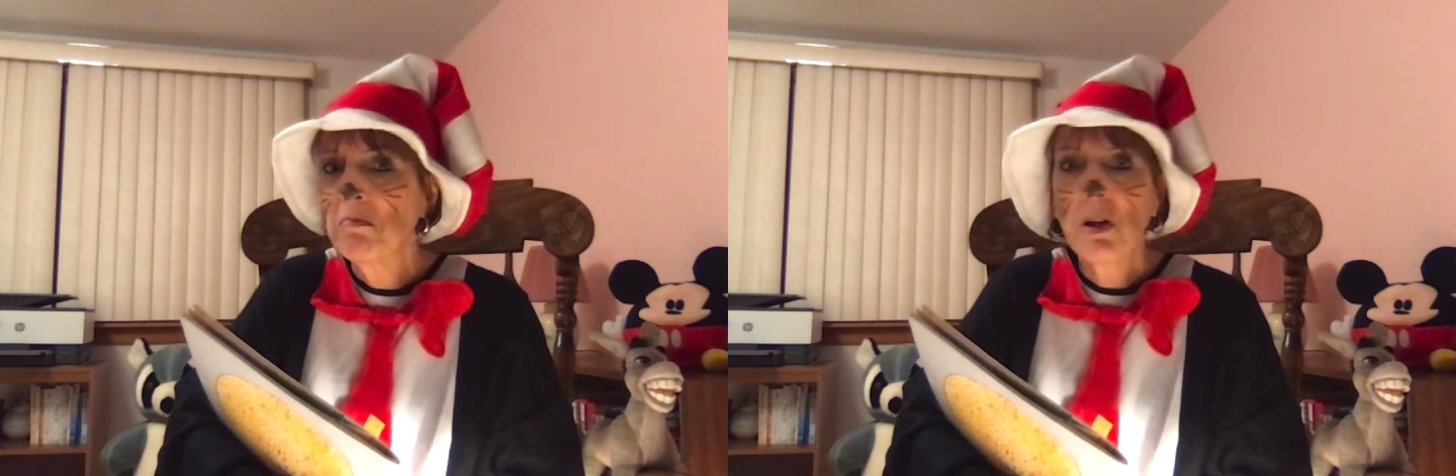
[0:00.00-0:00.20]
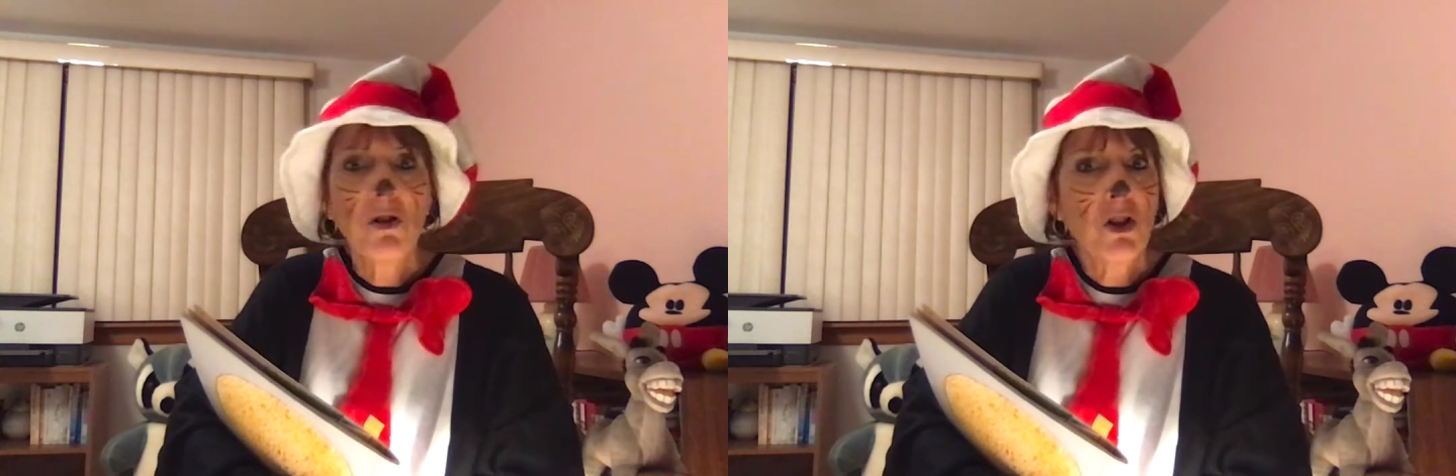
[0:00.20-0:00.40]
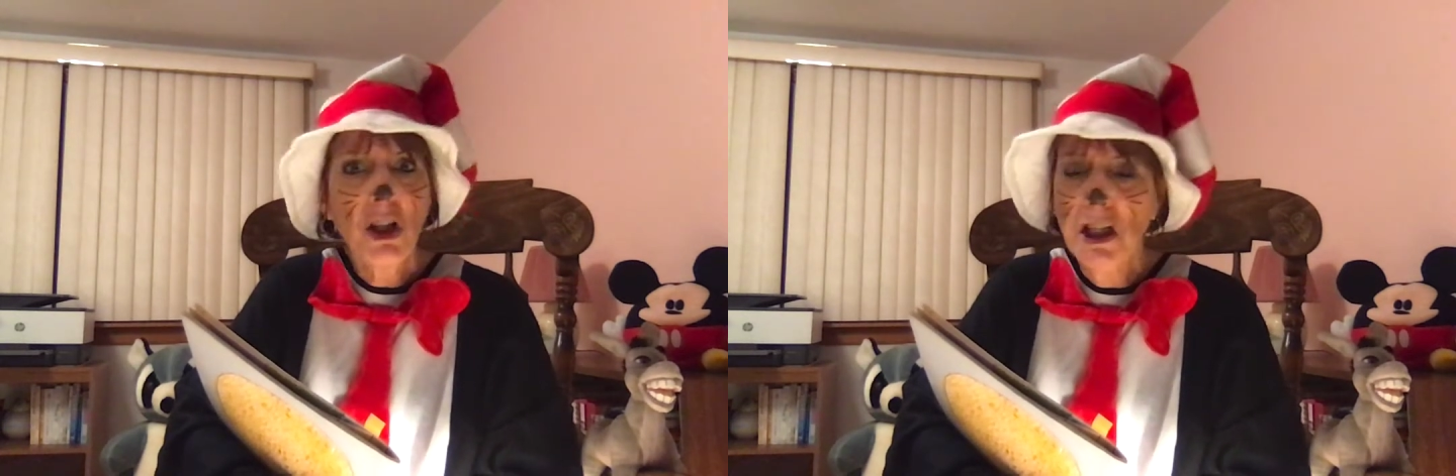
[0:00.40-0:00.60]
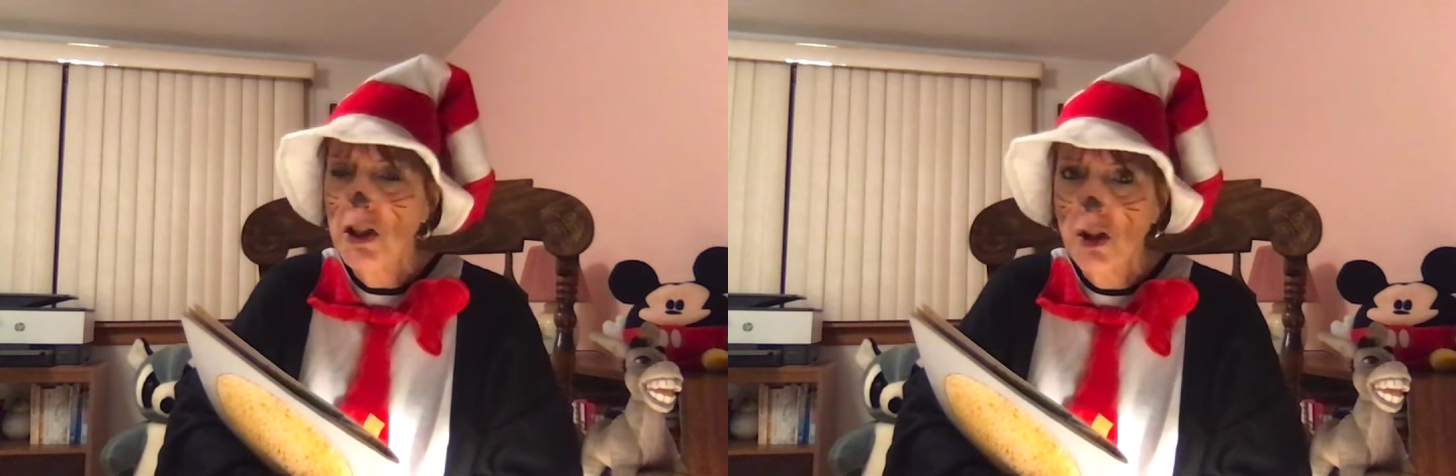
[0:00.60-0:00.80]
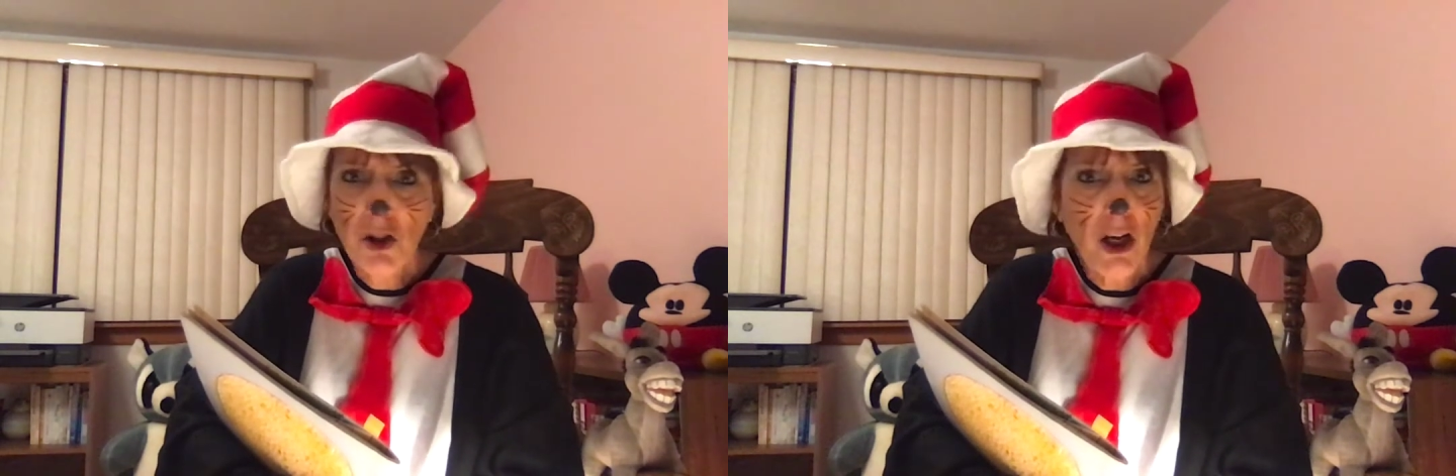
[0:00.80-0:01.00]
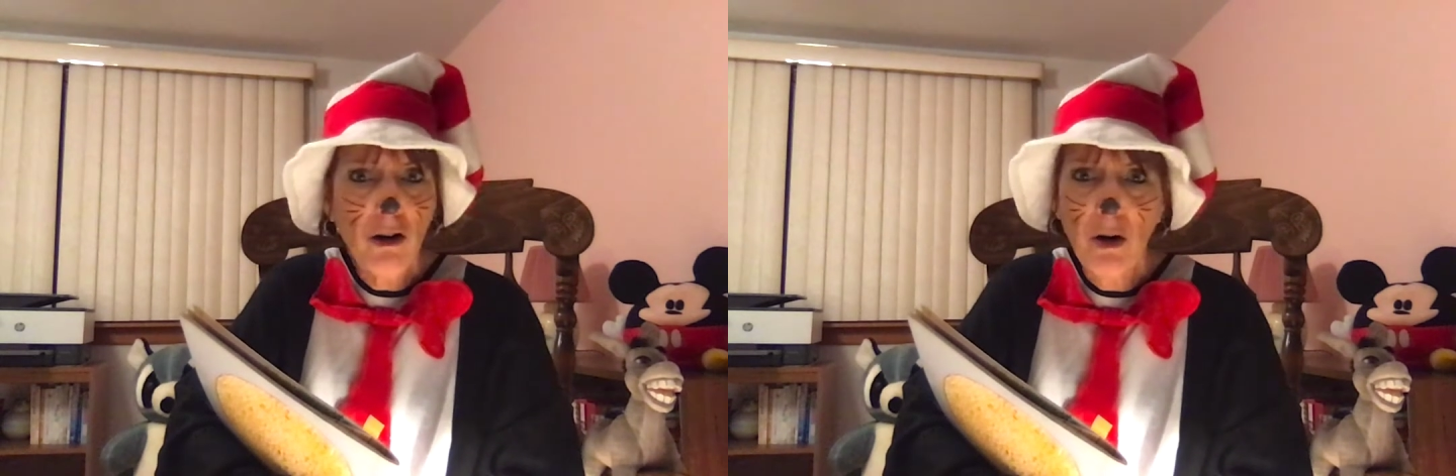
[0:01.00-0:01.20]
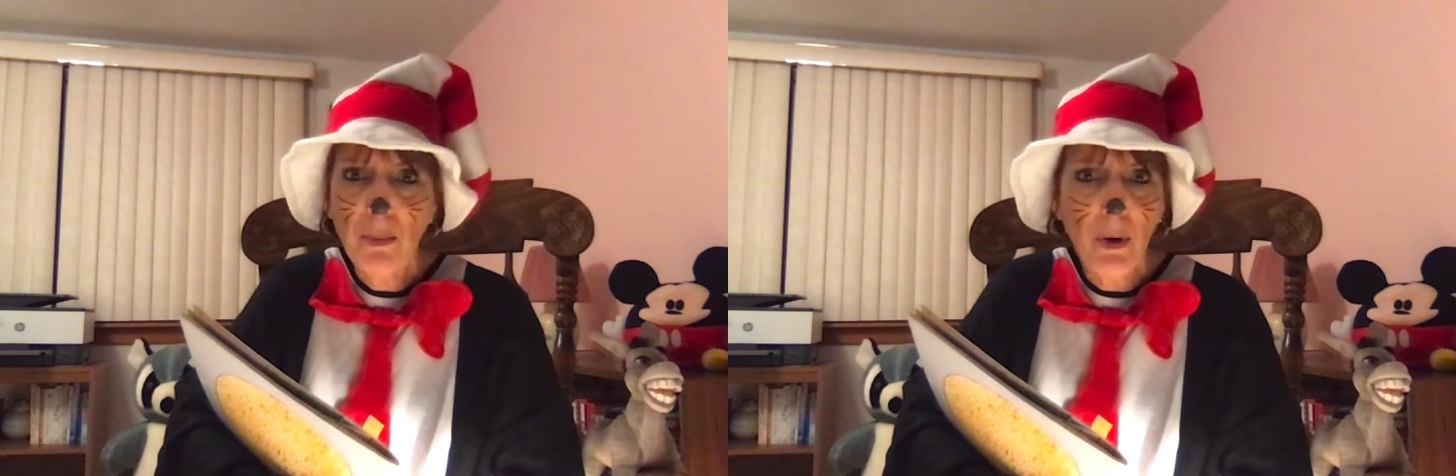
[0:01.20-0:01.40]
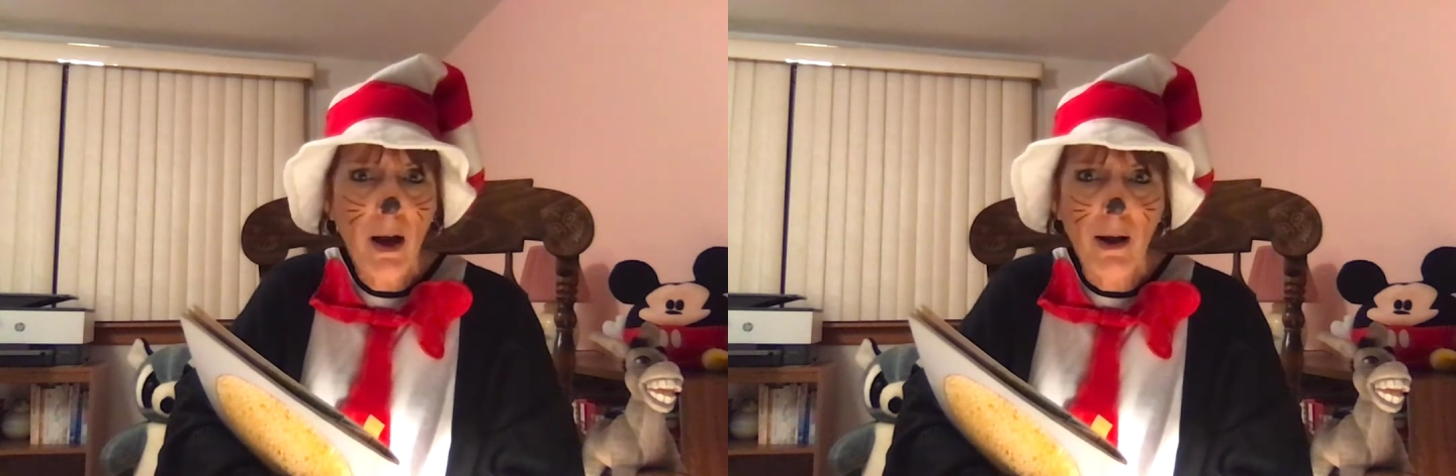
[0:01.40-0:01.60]
She didn't share her
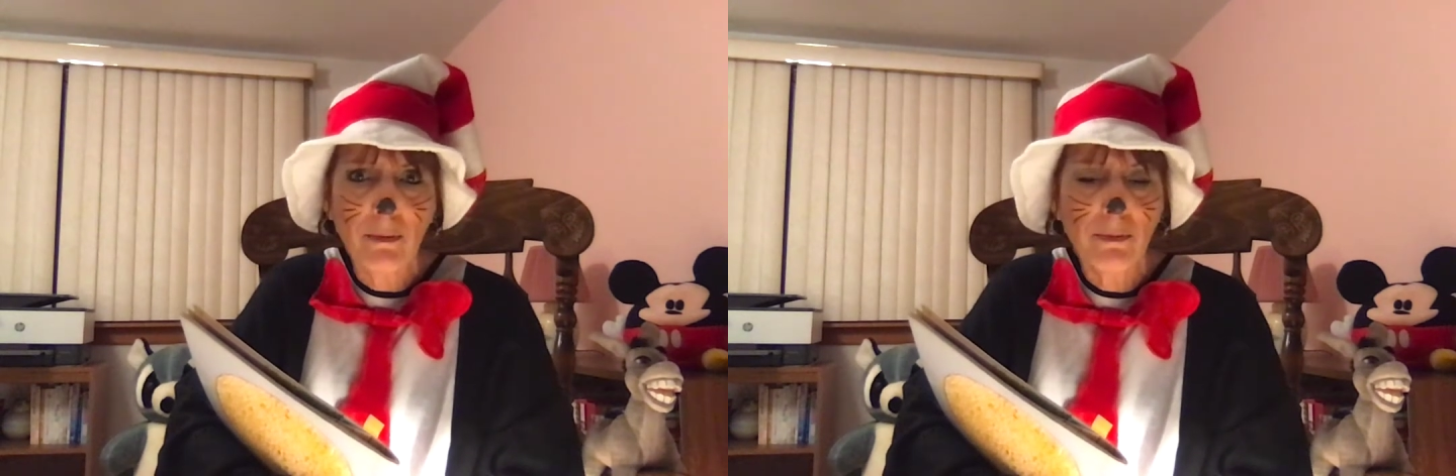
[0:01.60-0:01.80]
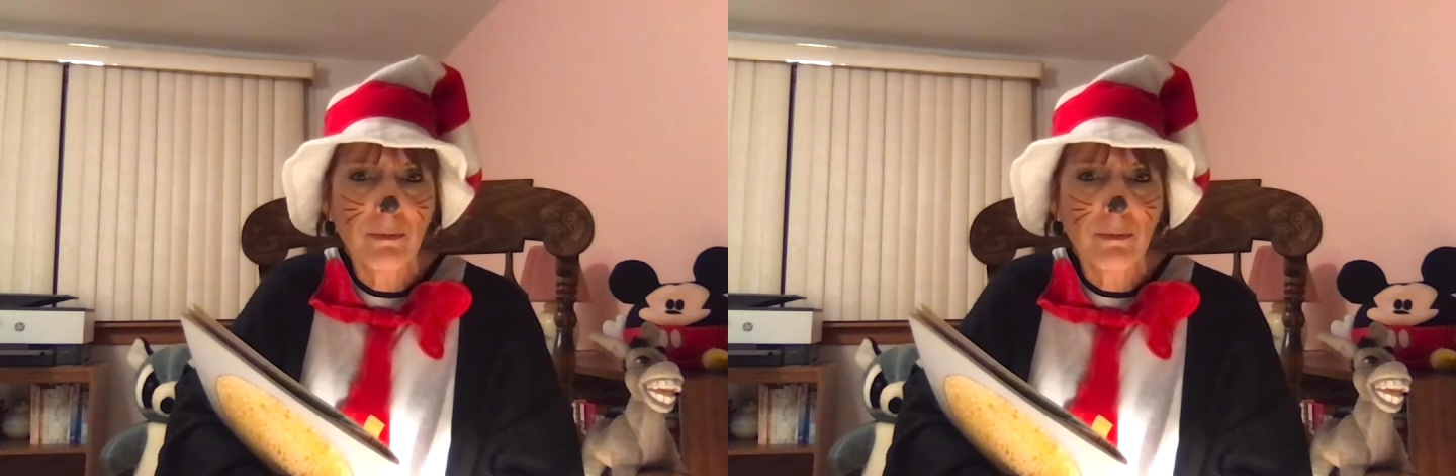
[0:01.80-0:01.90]
bread.